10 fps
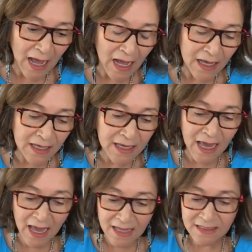he
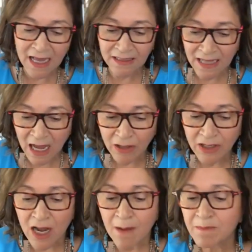has allowed
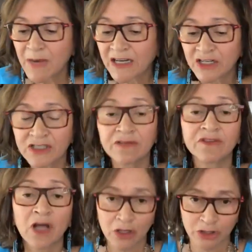millions of
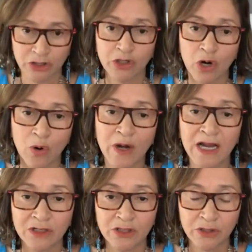dollars to go
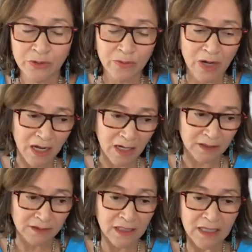into uh,
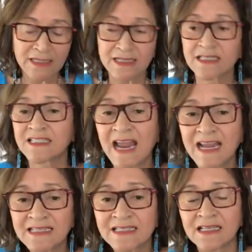the
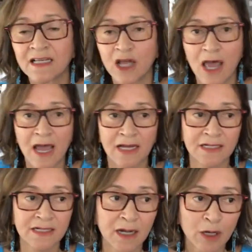states
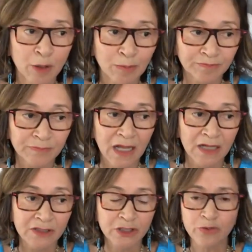and um,
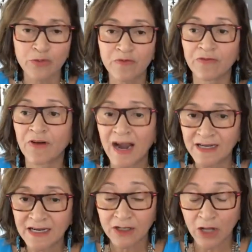to fight,
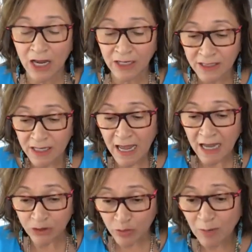and, and,
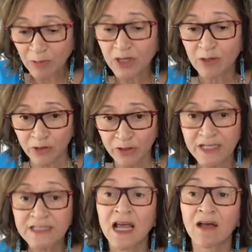and tribal
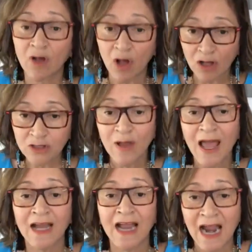communities have also
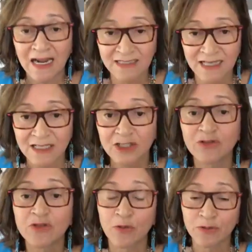had access
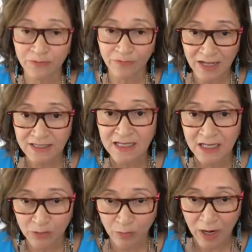to those funds
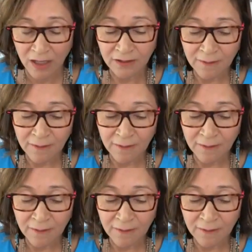as well.